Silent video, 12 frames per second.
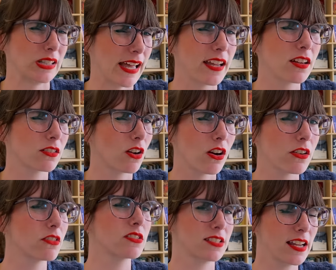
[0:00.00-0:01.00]
like
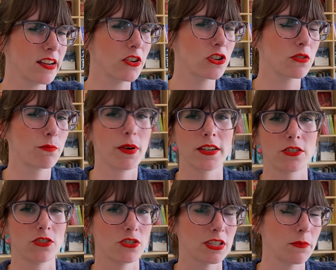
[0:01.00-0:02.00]
garter stitch, but to
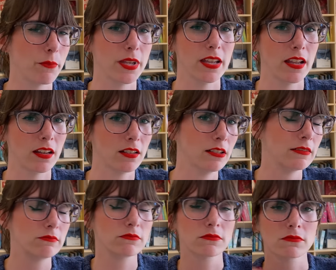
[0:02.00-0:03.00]
just be
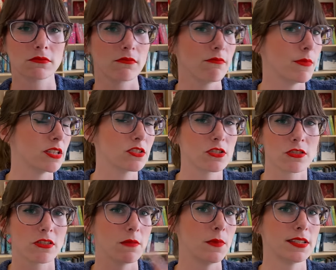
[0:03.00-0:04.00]

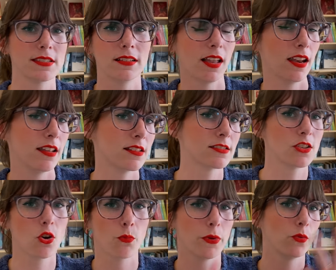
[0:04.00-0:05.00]
mystery miscellaneous
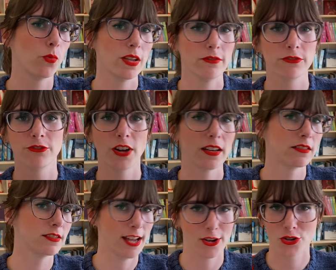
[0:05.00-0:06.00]
open weave fun
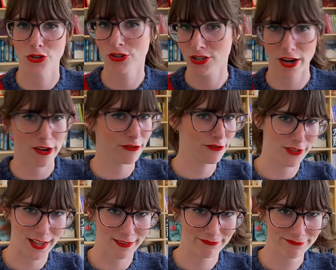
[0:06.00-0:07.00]
texture scarf
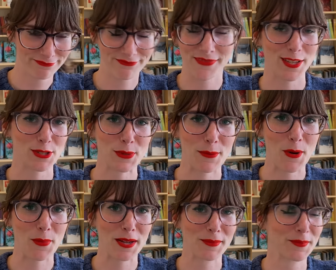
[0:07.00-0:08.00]
thing. This is what I'm
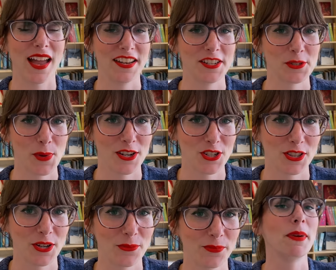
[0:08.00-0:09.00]
hoping. I need to swatch it
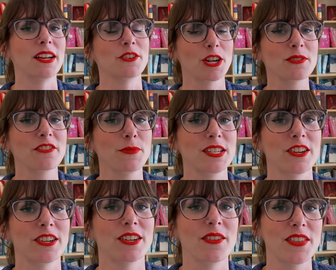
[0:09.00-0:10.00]
though. But in terms of
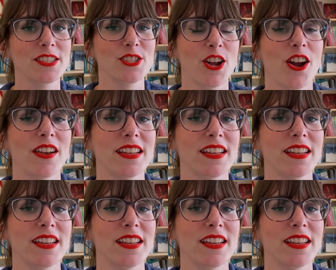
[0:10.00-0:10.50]
material, this yarn